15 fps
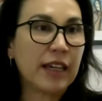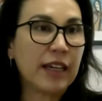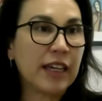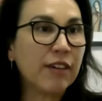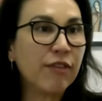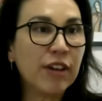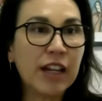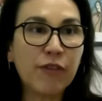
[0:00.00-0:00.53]

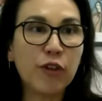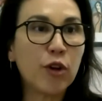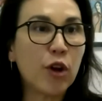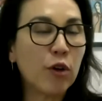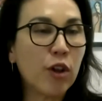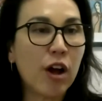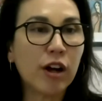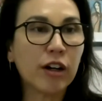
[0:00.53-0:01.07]
Even if you no
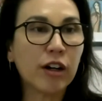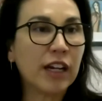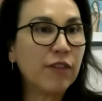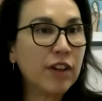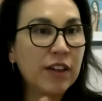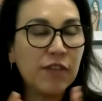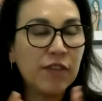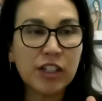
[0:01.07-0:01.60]
longer,
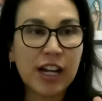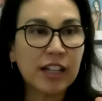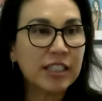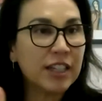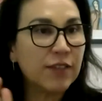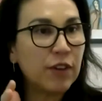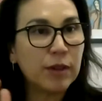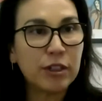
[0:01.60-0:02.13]
even if the child's
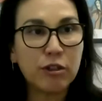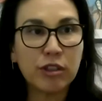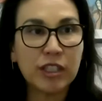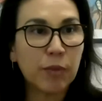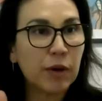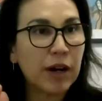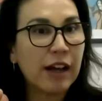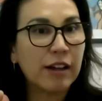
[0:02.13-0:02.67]
living in two
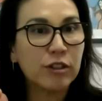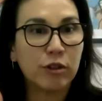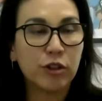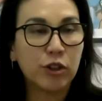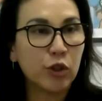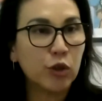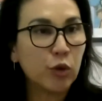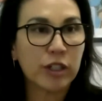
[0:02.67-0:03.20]
separate households,
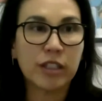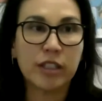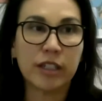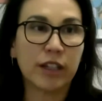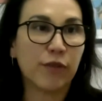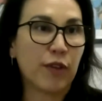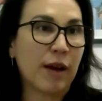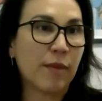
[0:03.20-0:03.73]
you are still
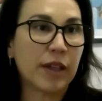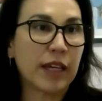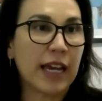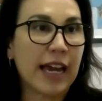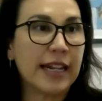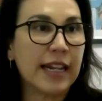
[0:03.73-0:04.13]
a family.